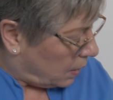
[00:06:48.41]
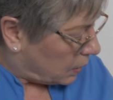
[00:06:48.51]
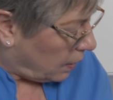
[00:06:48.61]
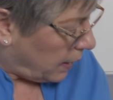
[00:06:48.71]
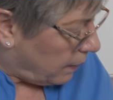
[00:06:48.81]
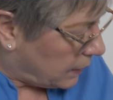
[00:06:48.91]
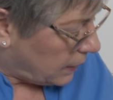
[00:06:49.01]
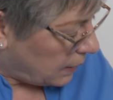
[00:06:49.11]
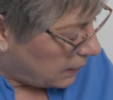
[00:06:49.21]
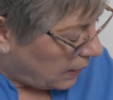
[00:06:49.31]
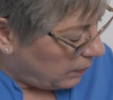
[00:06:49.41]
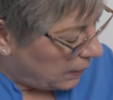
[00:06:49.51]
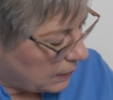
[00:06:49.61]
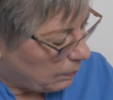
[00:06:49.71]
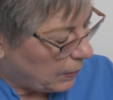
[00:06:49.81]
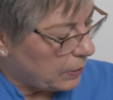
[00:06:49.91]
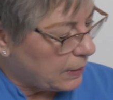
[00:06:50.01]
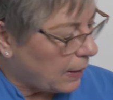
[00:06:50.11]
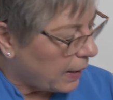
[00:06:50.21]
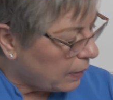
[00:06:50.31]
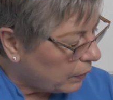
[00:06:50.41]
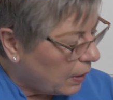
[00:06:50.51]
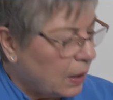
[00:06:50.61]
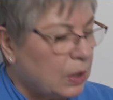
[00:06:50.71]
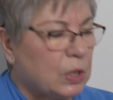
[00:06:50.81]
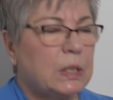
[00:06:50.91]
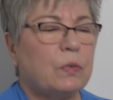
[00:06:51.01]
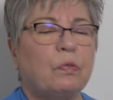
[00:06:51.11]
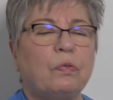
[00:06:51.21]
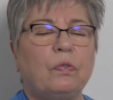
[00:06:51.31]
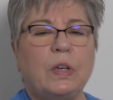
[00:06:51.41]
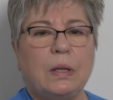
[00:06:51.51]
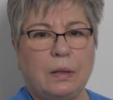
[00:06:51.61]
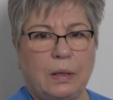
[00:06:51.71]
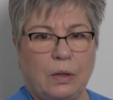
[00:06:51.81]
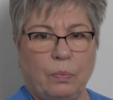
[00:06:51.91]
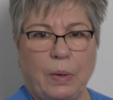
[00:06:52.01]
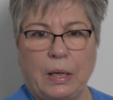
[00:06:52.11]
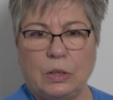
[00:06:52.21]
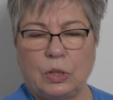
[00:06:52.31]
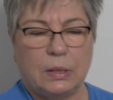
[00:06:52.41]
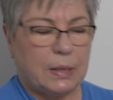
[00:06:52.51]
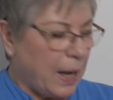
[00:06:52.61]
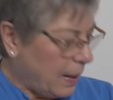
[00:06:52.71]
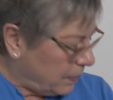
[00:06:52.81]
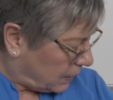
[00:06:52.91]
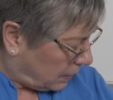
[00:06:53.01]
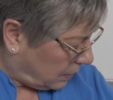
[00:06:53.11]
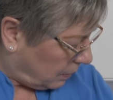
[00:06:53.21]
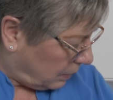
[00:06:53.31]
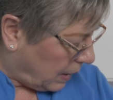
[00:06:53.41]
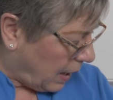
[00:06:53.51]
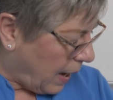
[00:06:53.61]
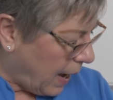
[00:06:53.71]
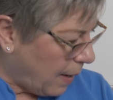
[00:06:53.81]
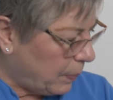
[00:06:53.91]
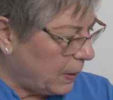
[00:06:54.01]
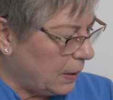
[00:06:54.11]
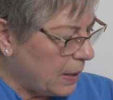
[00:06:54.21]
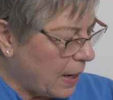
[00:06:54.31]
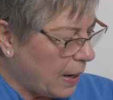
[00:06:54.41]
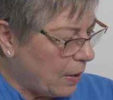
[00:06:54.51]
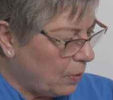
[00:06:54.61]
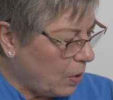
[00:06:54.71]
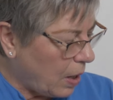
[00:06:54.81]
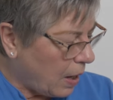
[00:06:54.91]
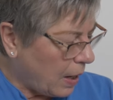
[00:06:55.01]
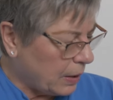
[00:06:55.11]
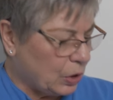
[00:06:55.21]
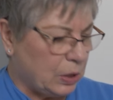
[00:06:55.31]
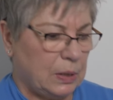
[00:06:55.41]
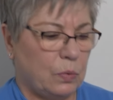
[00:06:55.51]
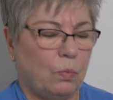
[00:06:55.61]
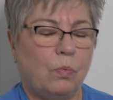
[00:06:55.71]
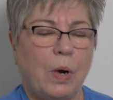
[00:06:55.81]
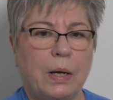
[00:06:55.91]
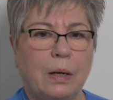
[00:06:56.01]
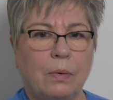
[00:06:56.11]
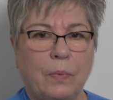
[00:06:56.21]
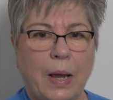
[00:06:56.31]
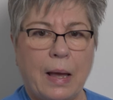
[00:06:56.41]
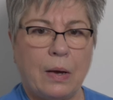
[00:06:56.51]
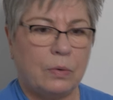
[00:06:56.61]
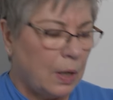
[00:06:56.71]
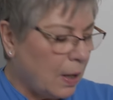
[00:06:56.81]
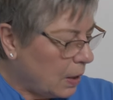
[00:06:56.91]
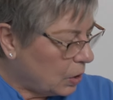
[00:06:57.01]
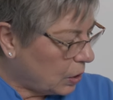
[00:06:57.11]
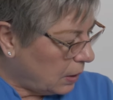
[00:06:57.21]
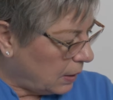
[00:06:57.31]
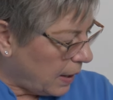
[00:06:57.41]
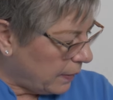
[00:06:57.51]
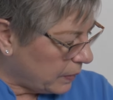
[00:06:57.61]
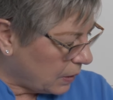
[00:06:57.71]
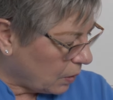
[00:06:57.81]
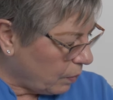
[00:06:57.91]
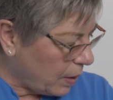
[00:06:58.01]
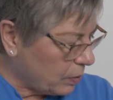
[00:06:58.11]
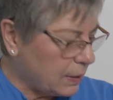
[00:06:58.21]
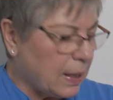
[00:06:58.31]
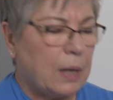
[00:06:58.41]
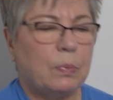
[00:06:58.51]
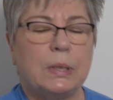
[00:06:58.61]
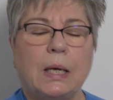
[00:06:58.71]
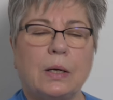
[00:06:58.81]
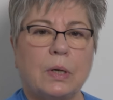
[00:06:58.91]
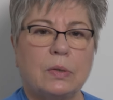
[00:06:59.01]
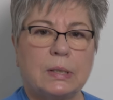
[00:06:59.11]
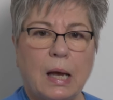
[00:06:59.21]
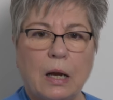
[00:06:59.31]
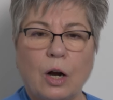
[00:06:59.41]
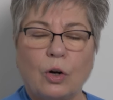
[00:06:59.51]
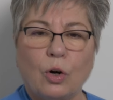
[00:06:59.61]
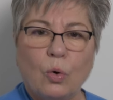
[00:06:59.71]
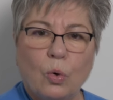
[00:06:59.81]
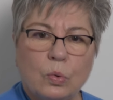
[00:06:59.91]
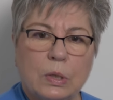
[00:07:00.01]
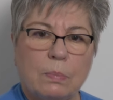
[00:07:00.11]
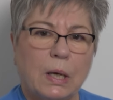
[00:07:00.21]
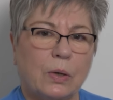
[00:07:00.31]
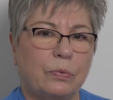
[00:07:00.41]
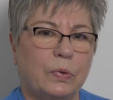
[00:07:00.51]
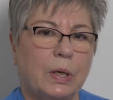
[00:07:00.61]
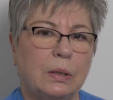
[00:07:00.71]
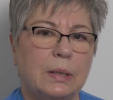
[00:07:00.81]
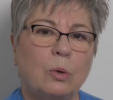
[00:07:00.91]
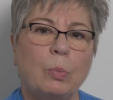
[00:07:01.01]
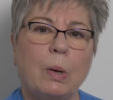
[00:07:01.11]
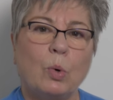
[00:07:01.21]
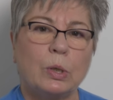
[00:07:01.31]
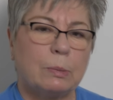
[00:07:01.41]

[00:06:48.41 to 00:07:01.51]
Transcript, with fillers: So that was the excitement in Spirit's life. She's feeling great. She's absolutely happy now. She's running around. She loves to go outside. We take her outside on our own to make her feel a little bit more